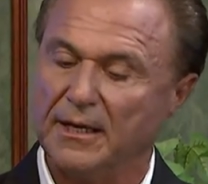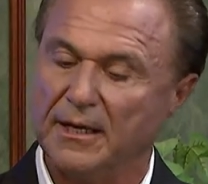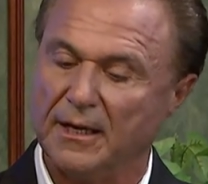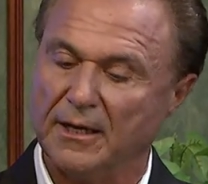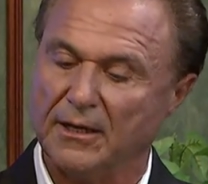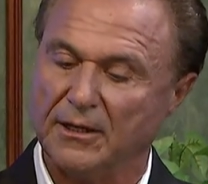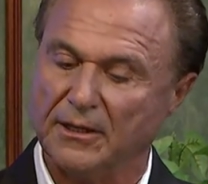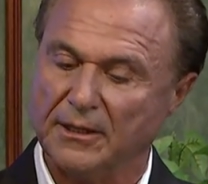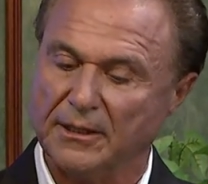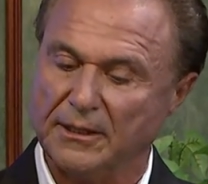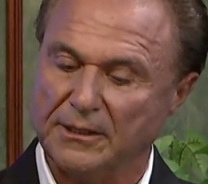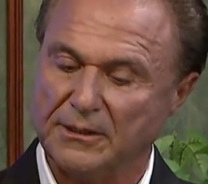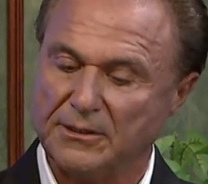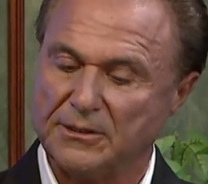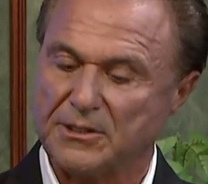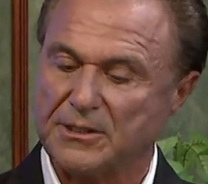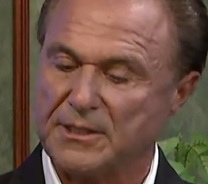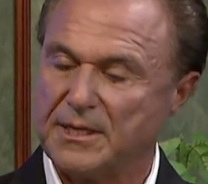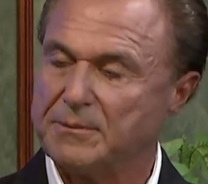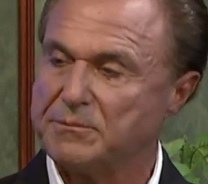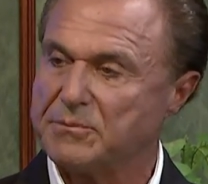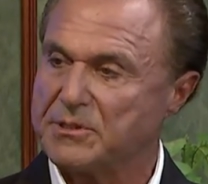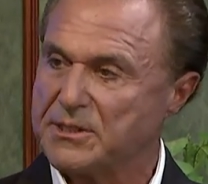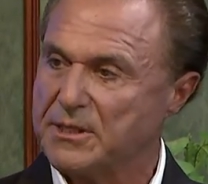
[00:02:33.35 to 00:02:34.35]
Uh, each
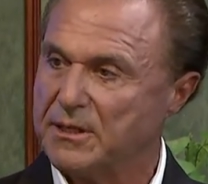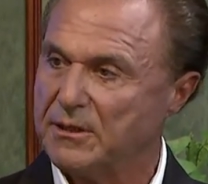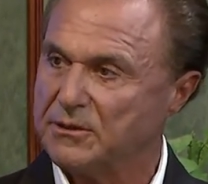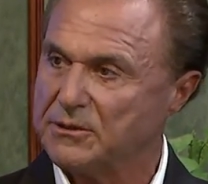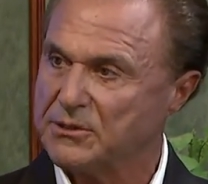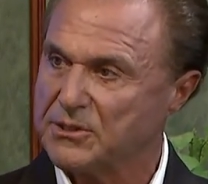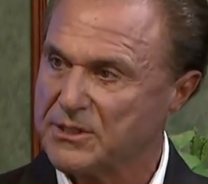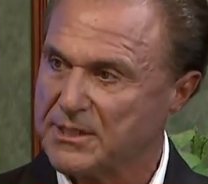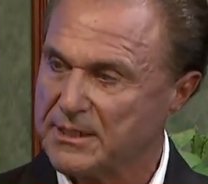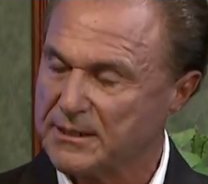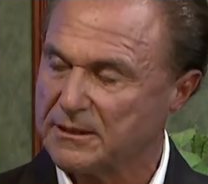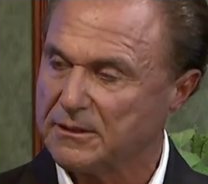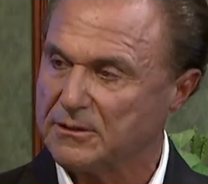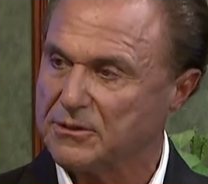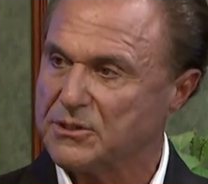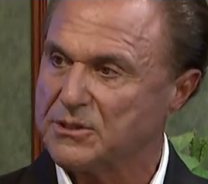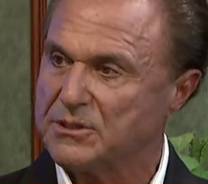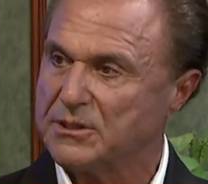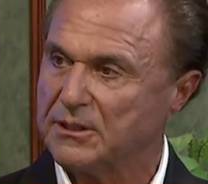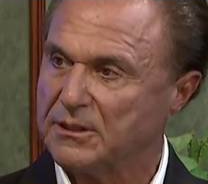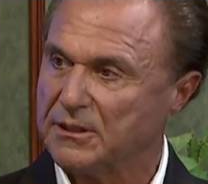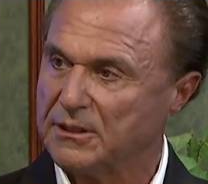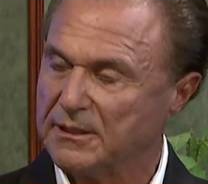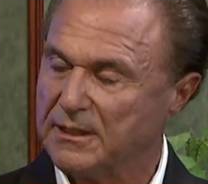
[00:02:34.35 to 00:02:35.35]
stem cell signals
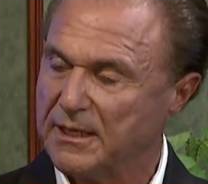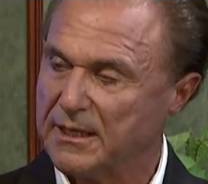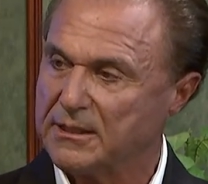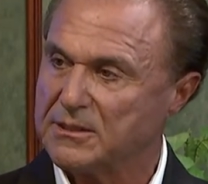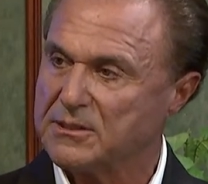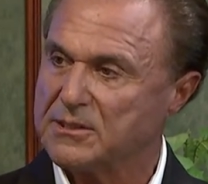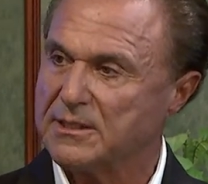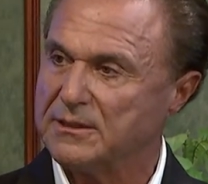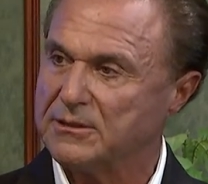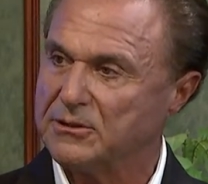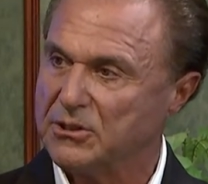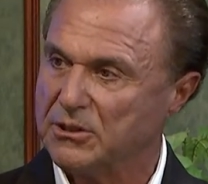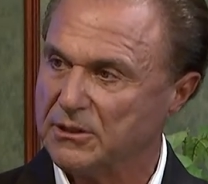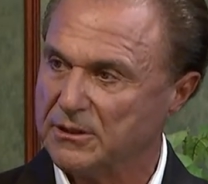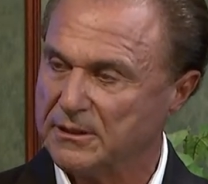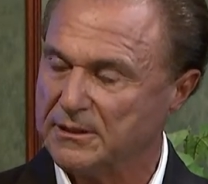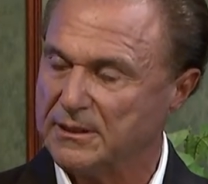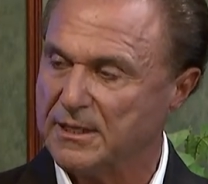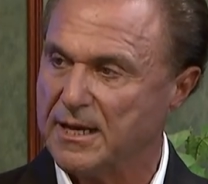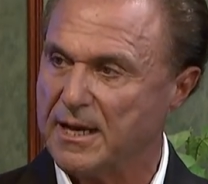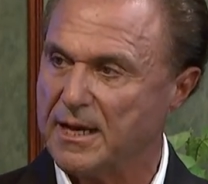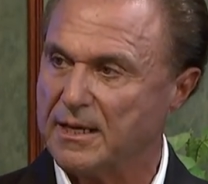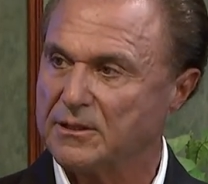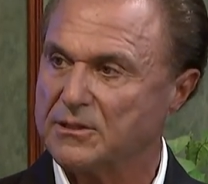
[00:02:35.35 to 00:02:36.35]
to the next and to the
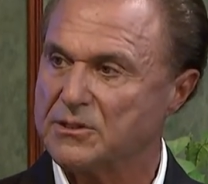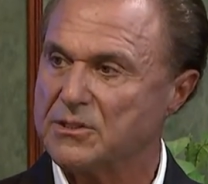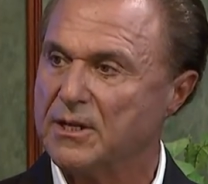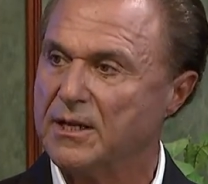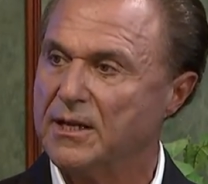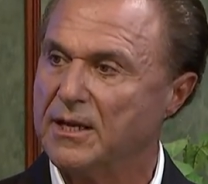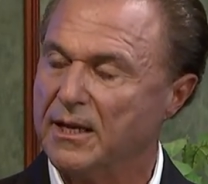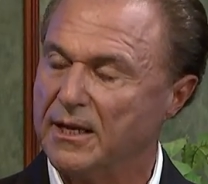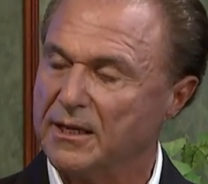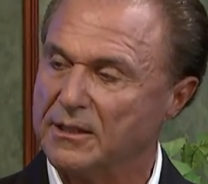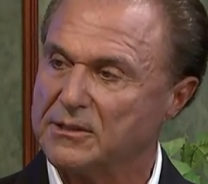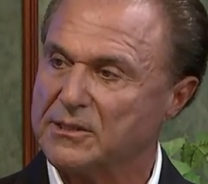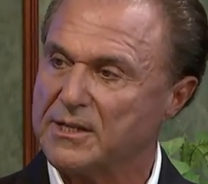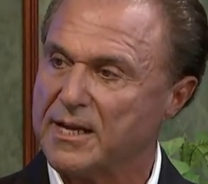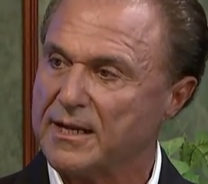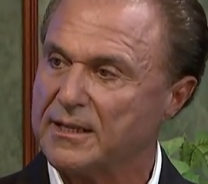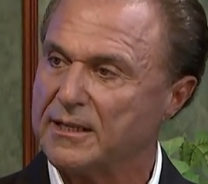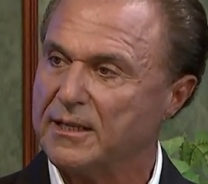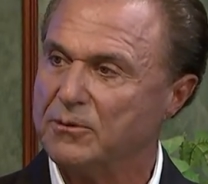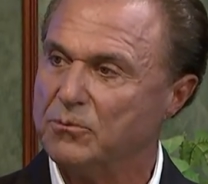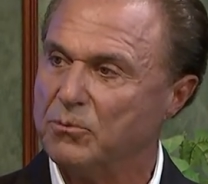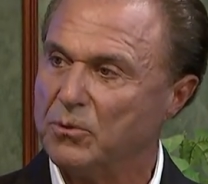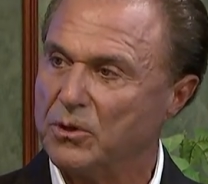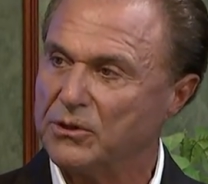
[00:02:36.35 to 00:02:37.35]
next
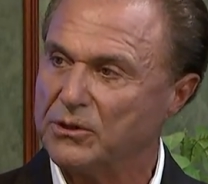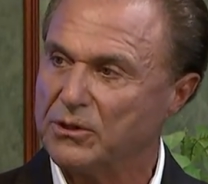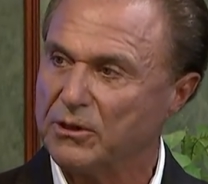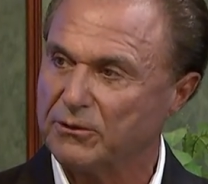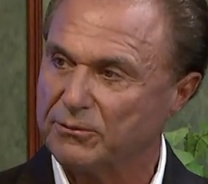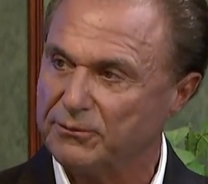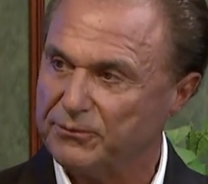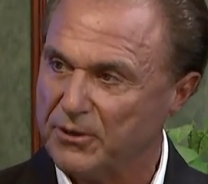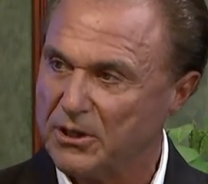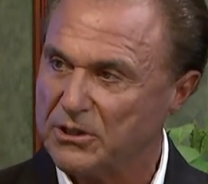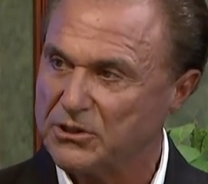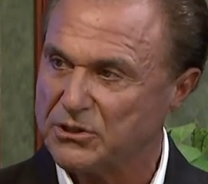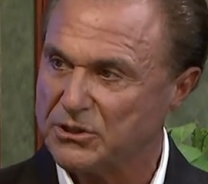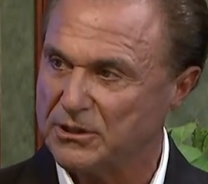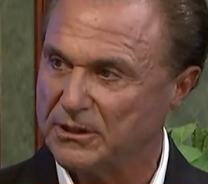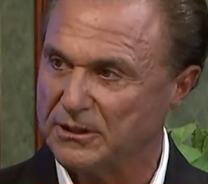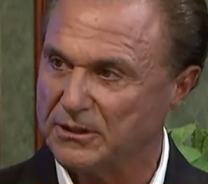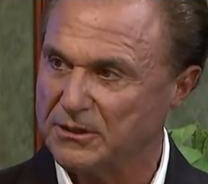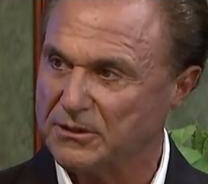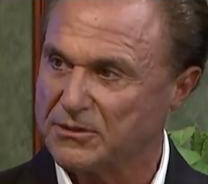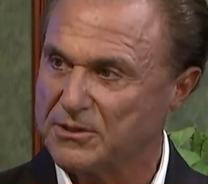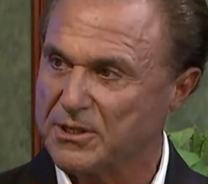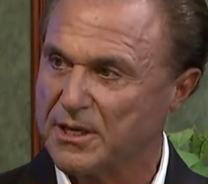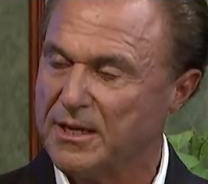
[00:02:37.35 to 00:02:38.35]
exactly what their function
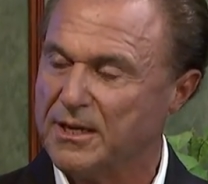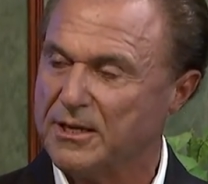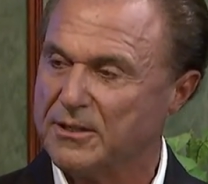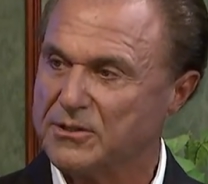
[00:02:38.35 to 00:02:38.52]
is.